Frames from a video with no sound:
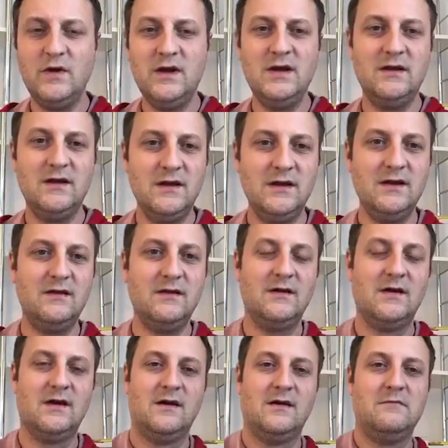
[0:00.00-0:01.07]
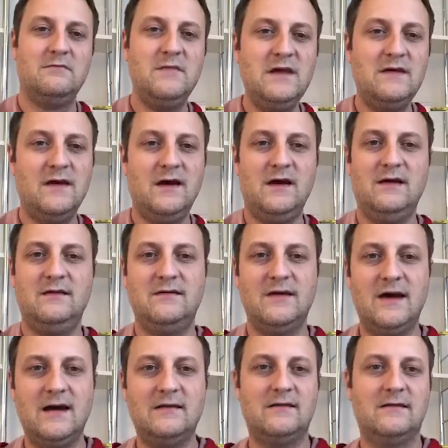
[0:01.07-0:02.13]
We need media
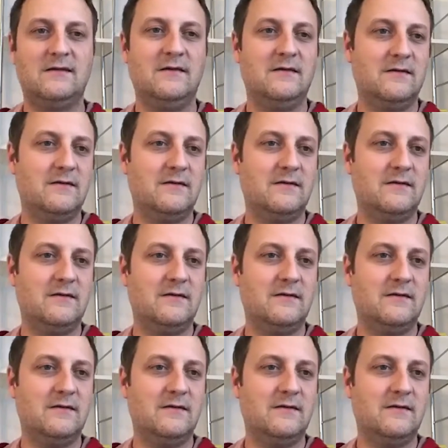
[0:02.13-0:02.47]
that,